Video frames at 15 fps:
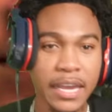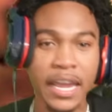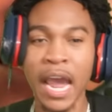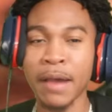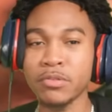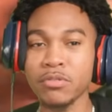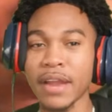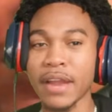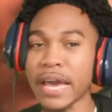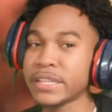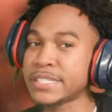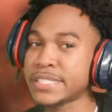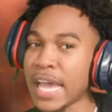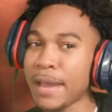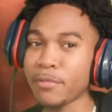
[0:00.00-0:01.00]
Come through like
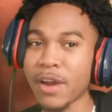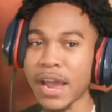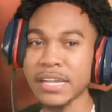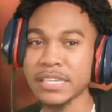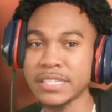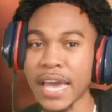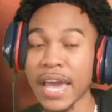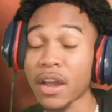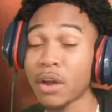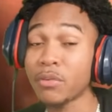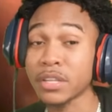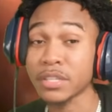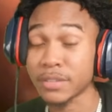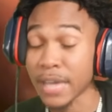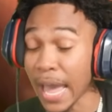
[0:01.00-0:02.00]
Samurai Jack on
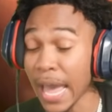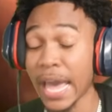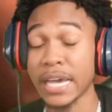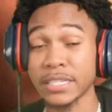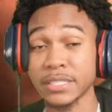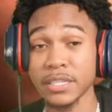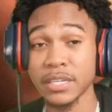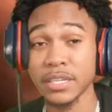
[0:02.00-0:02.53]
the guys.